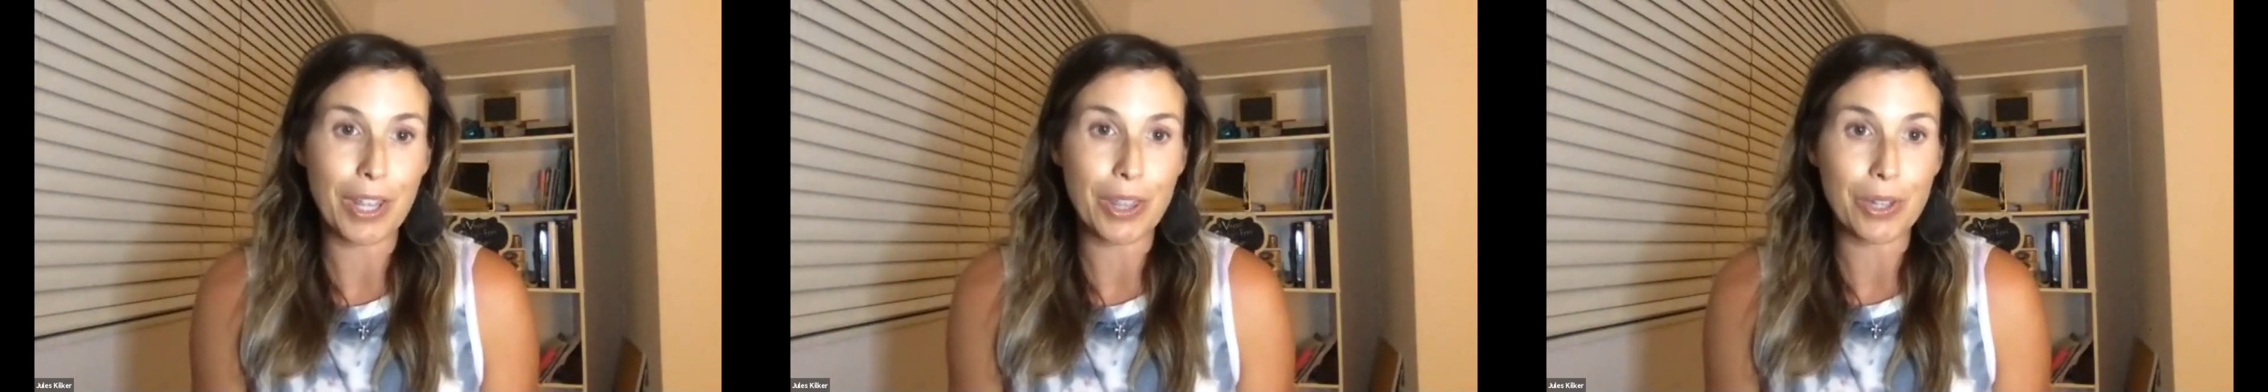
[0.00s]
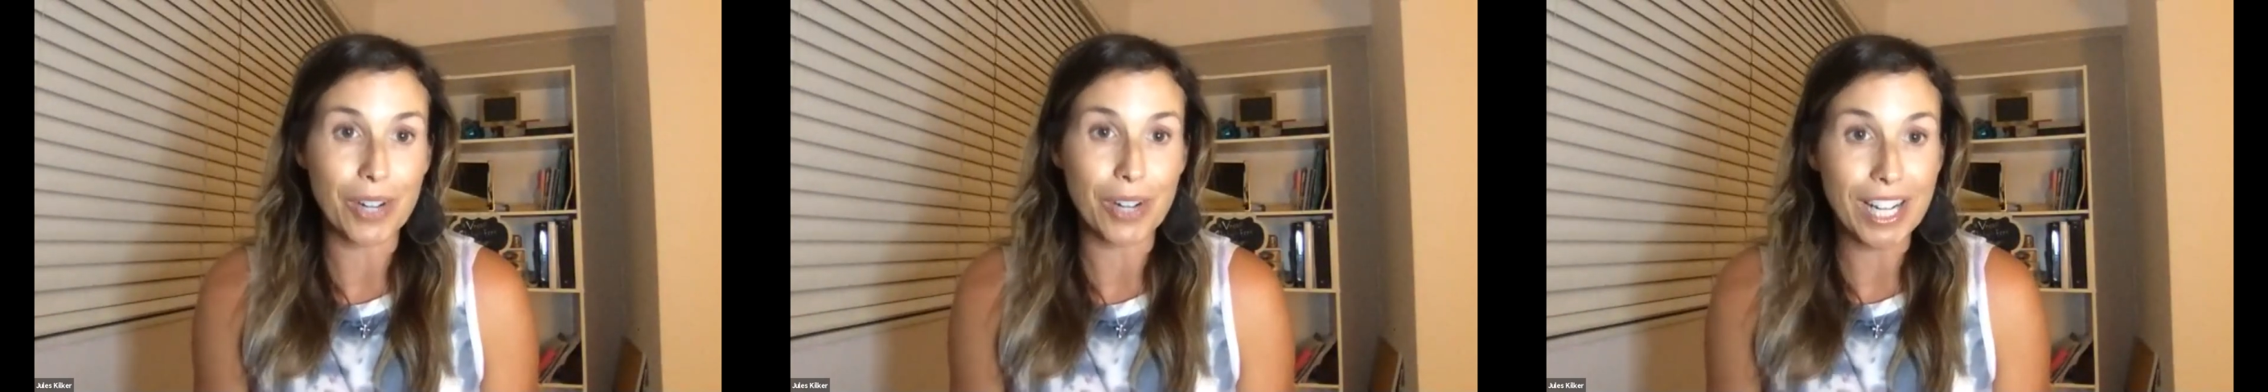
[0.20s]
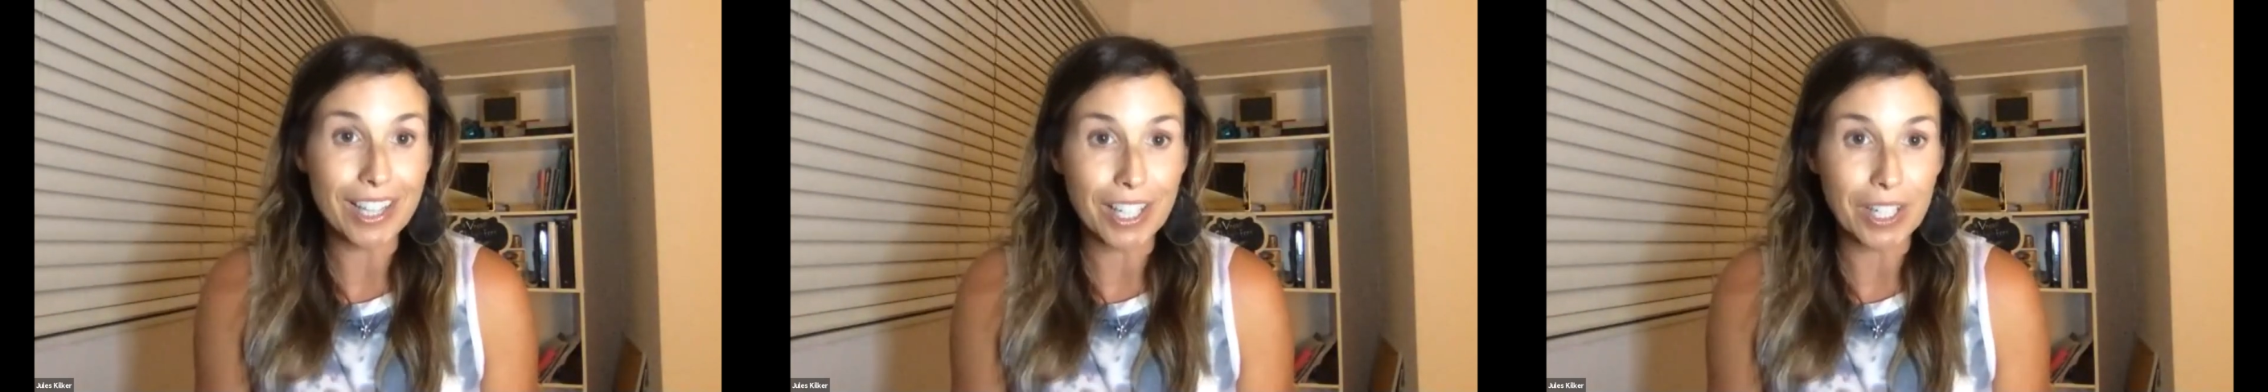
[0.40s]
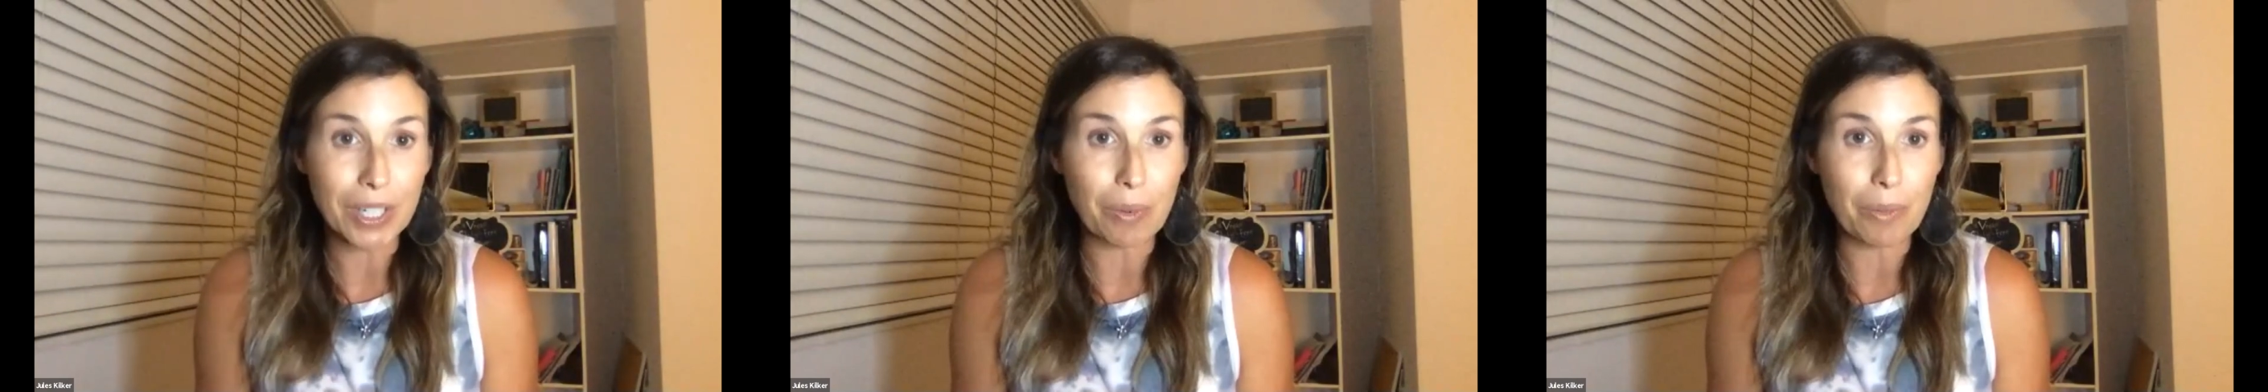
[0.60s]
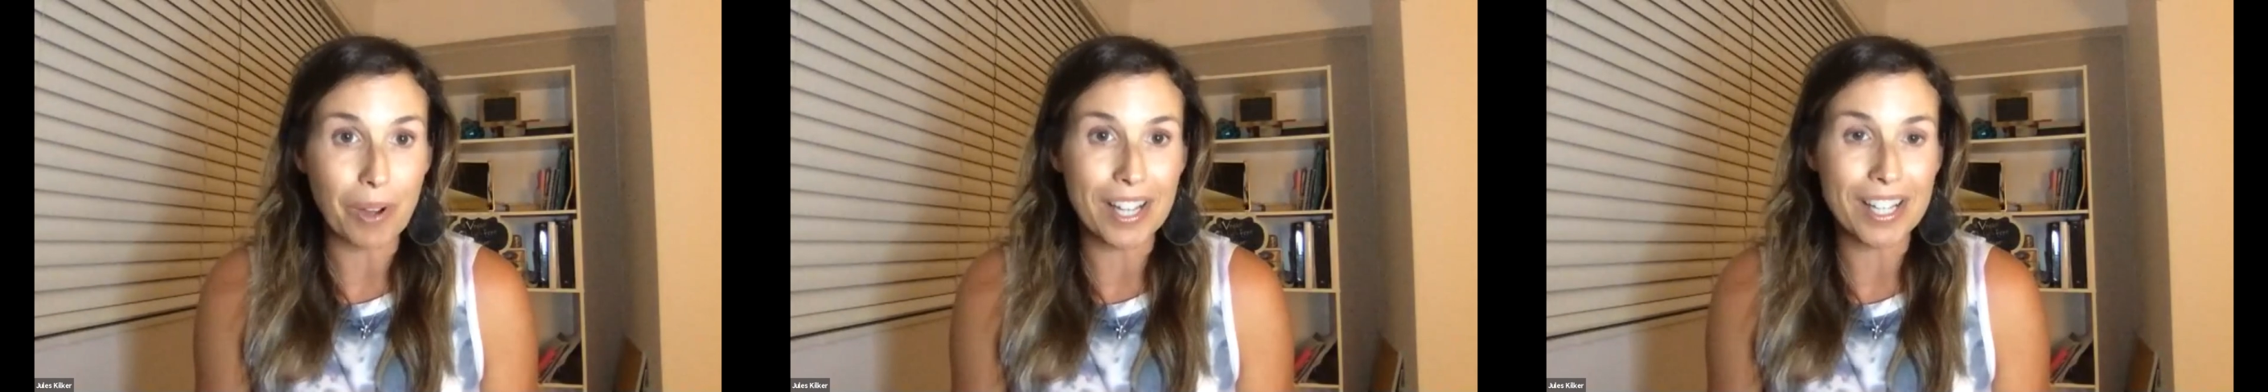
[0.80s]
3
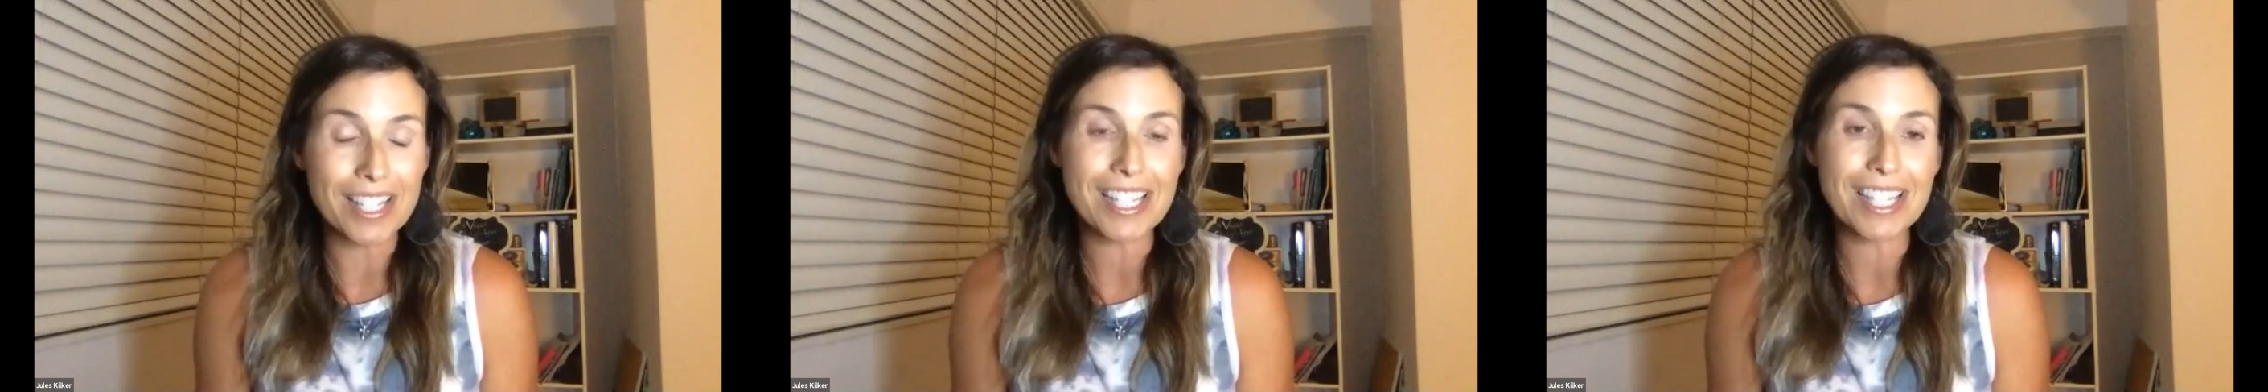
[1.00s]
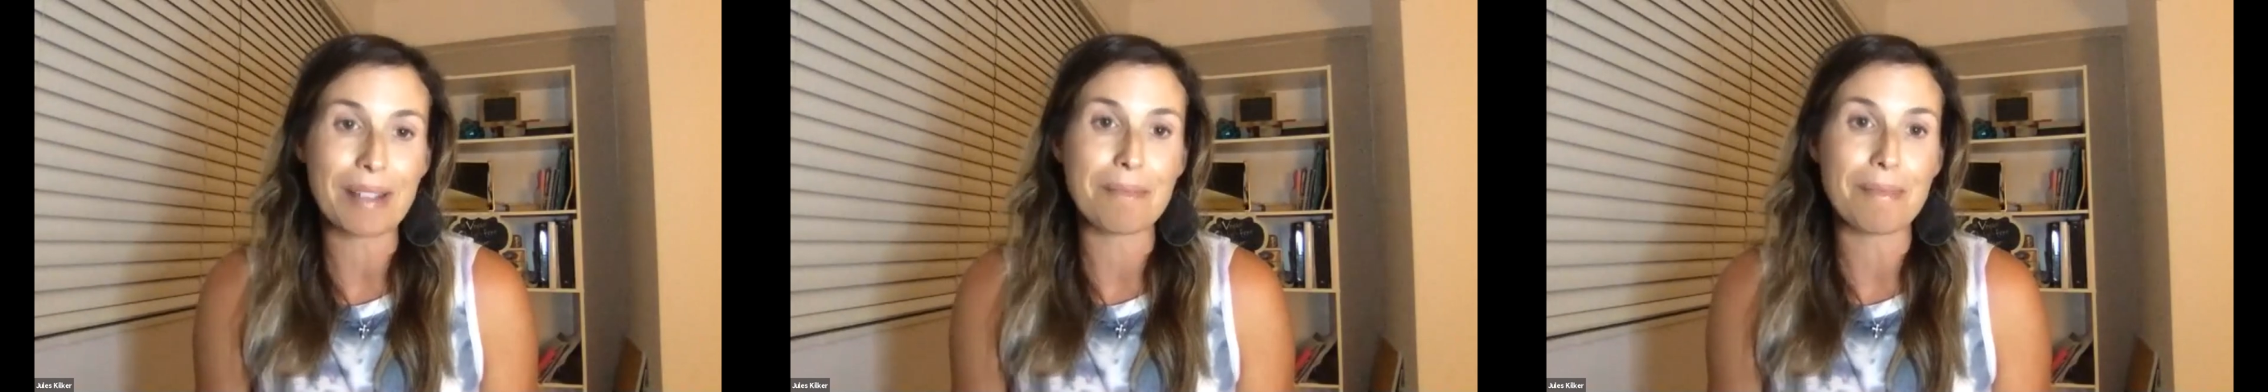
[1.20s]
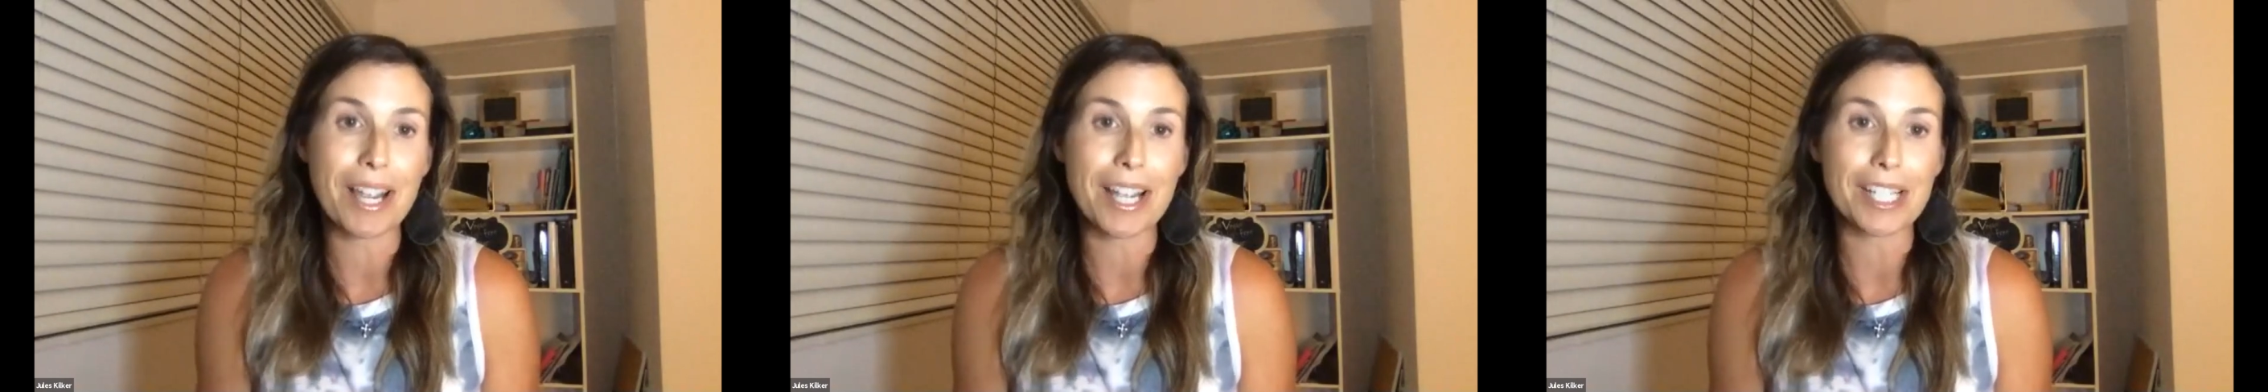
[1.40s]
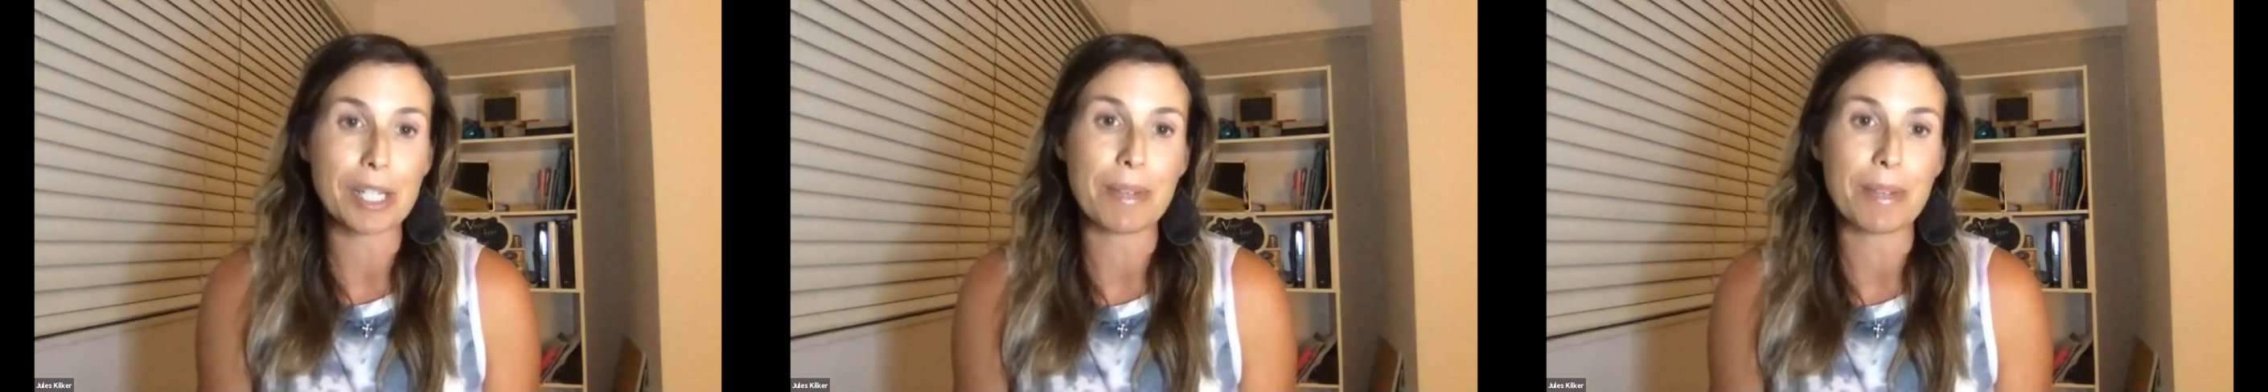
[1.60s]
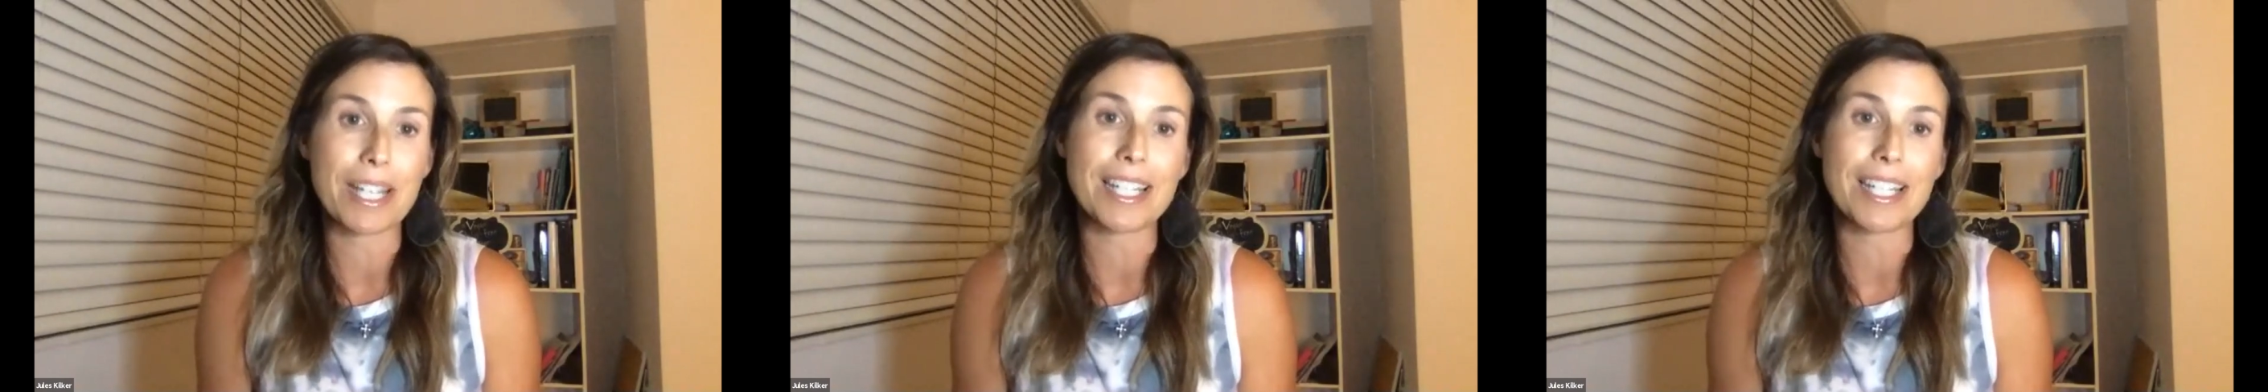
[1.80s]
little ones and my
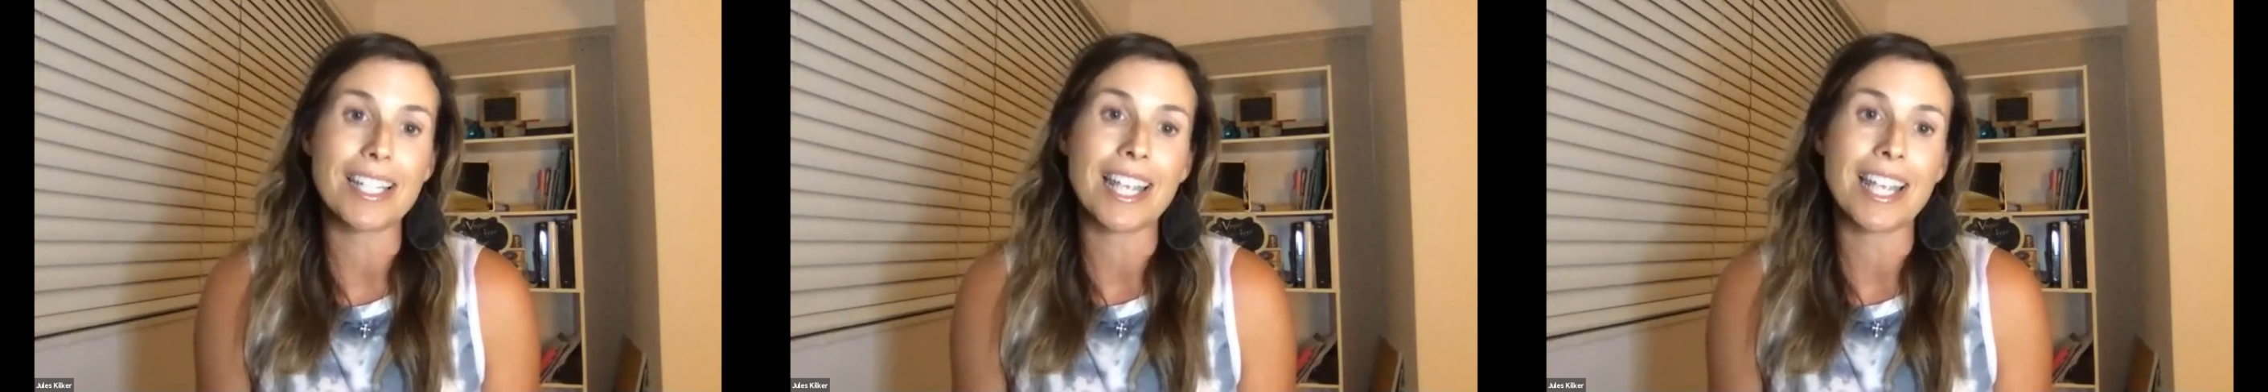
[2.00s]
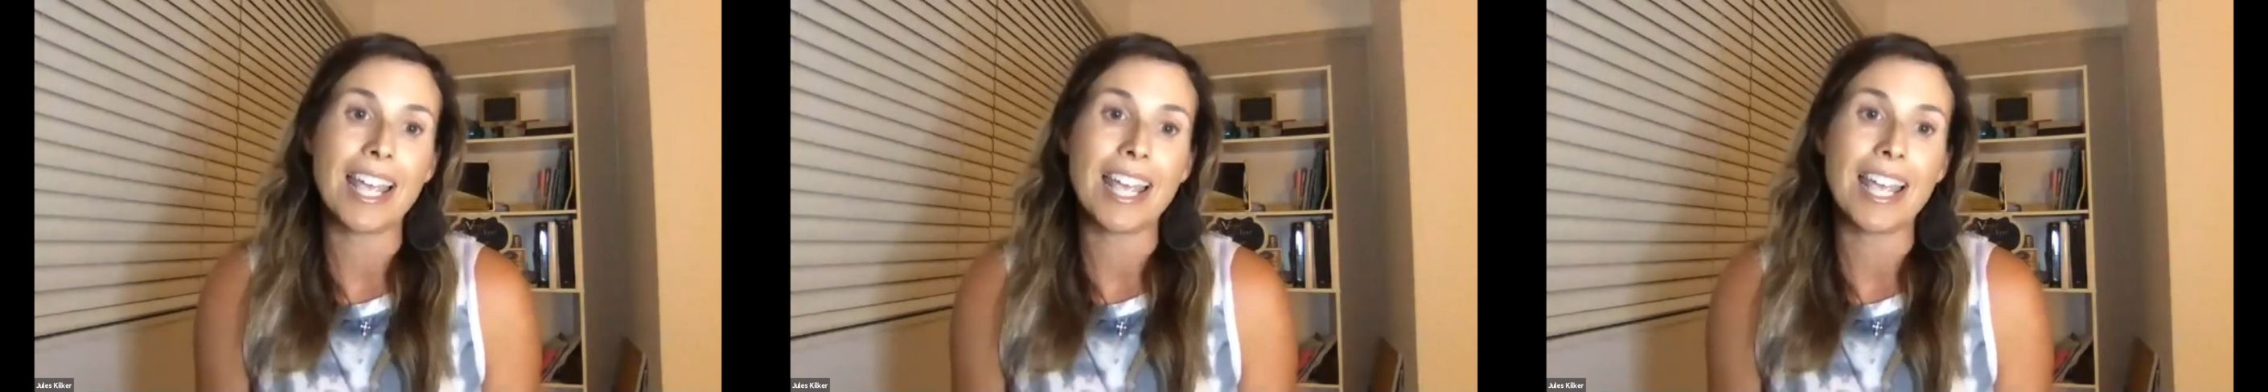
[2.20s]
husband,